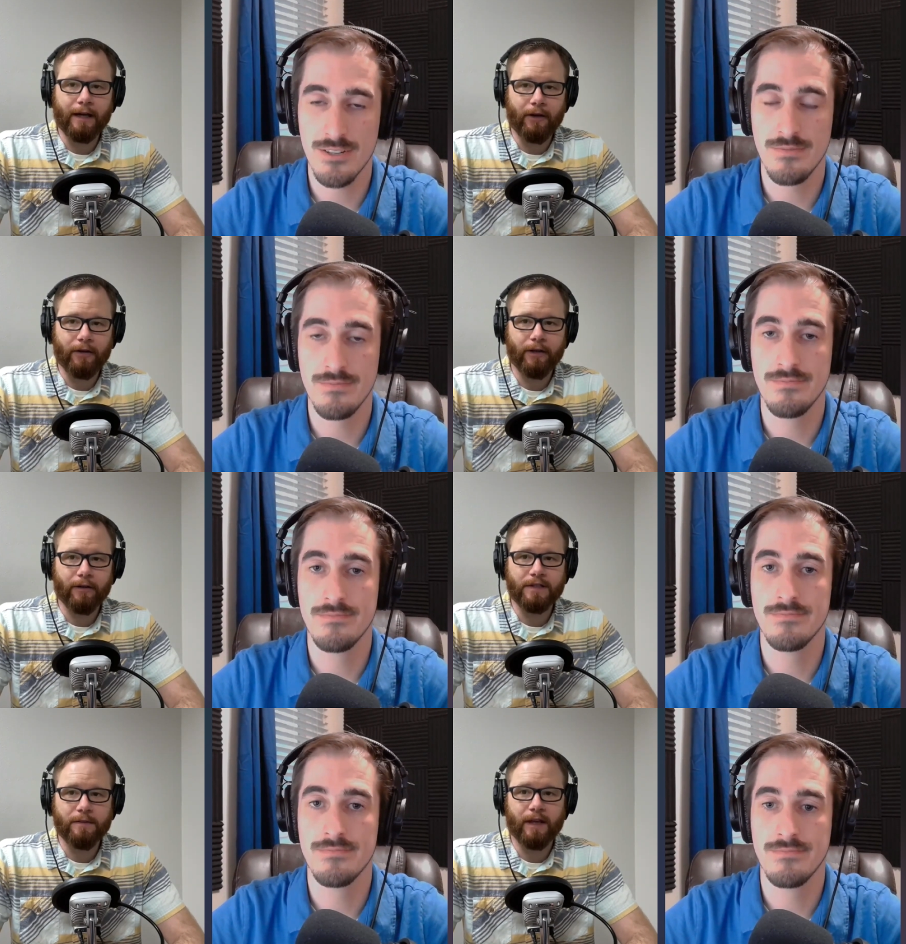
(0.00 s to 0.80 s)
Speaker 1: not out
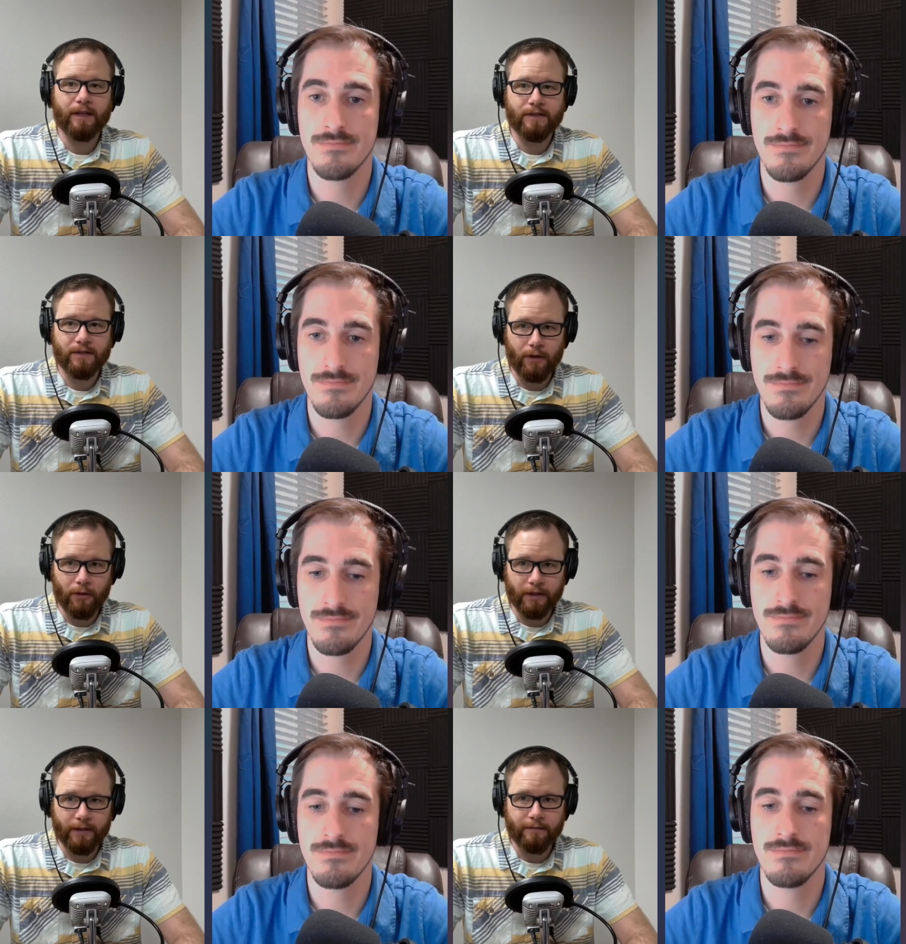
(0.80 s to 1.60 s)
here to make a
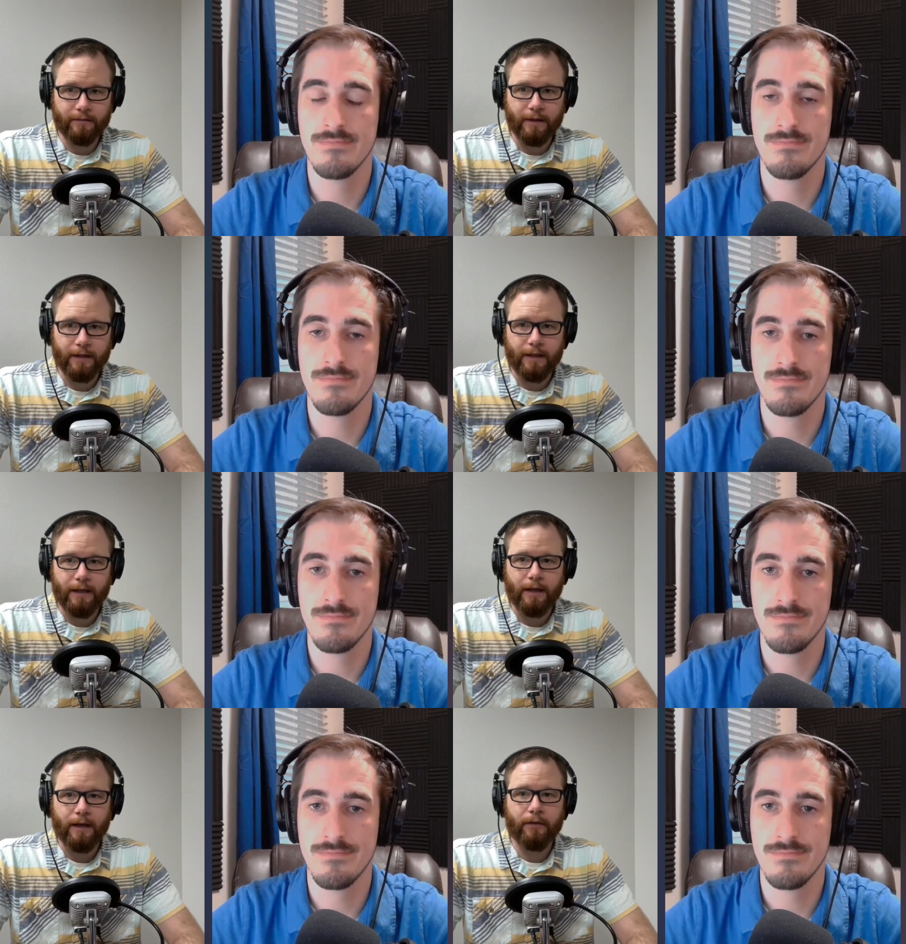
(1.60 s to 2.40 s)
slogan
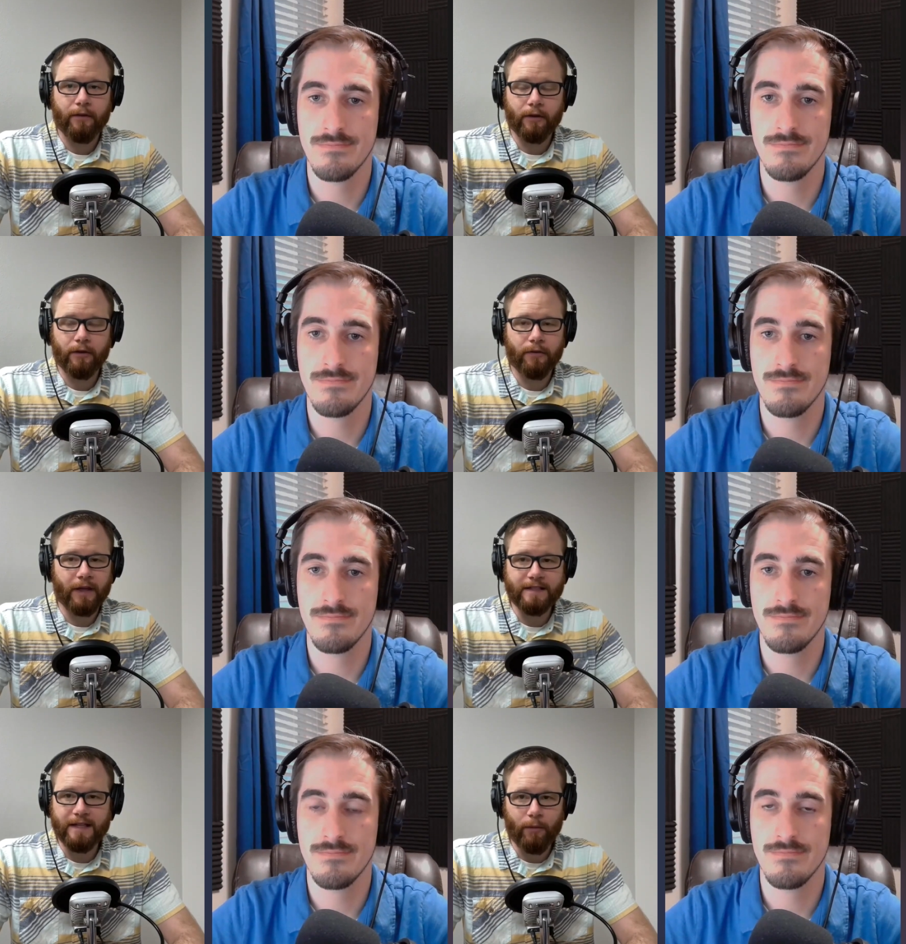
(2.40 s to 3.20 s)
they're
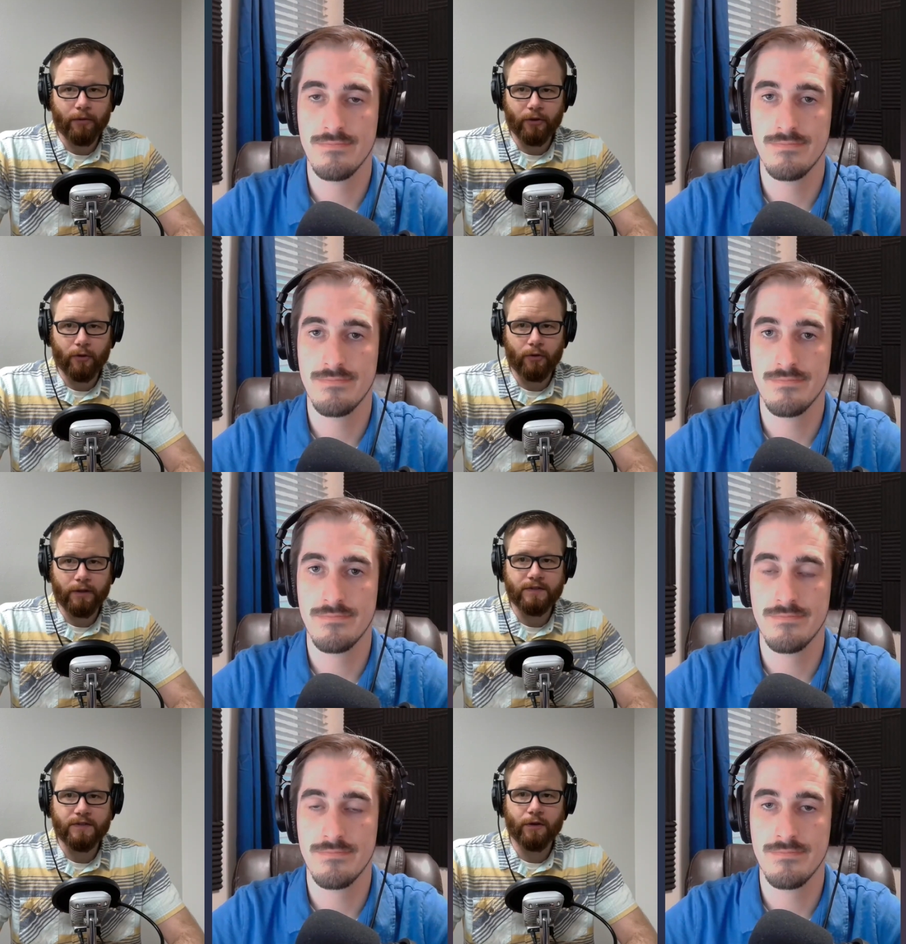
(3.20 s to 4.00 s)
that's not what their goal
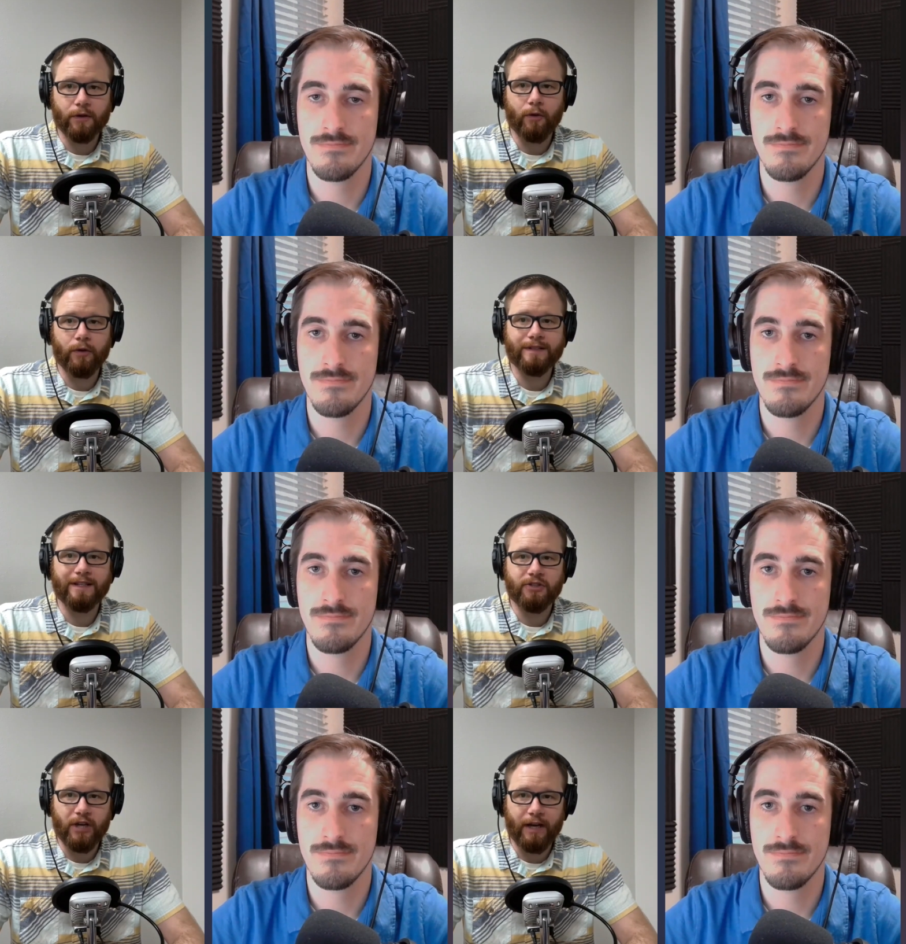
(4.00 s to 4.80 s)
is their goal is
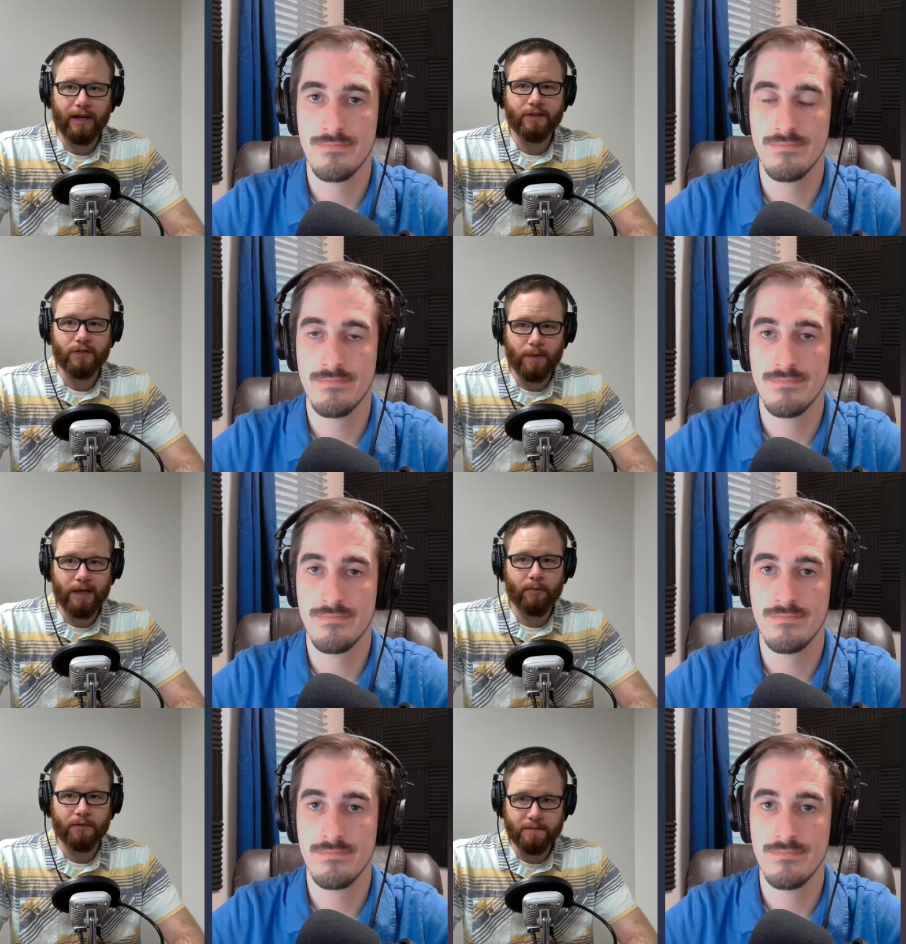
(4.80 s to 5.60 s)
to change
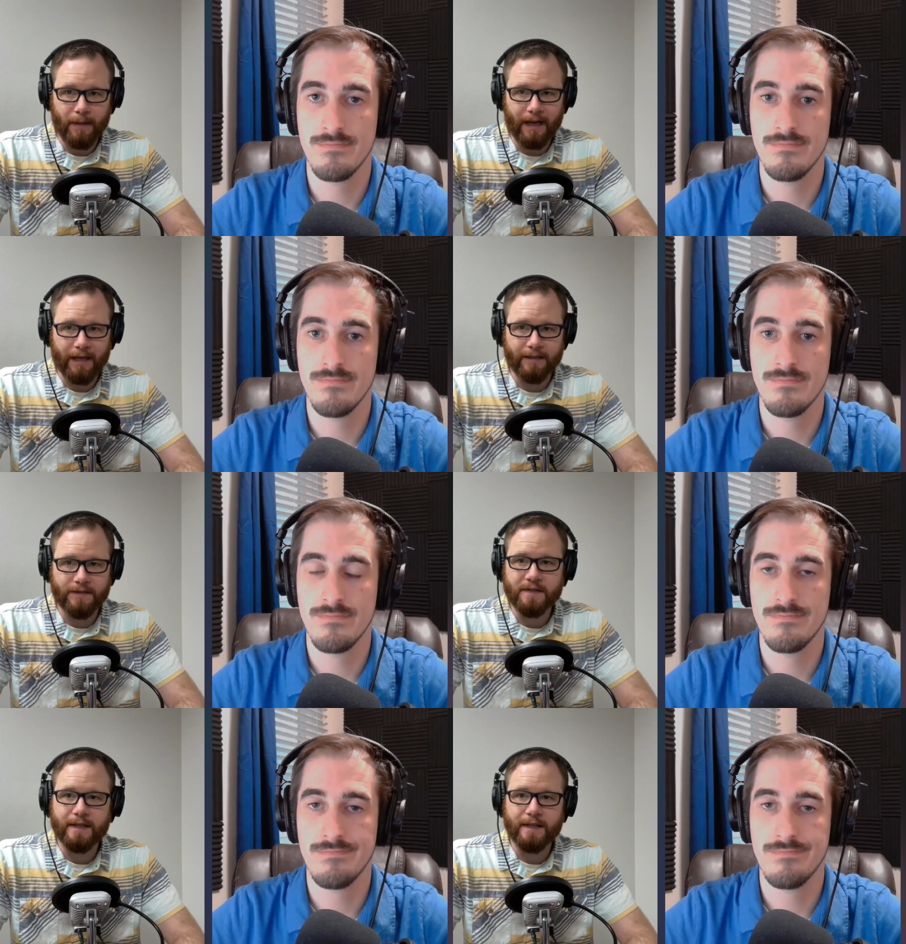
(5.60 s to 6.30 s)
people's minds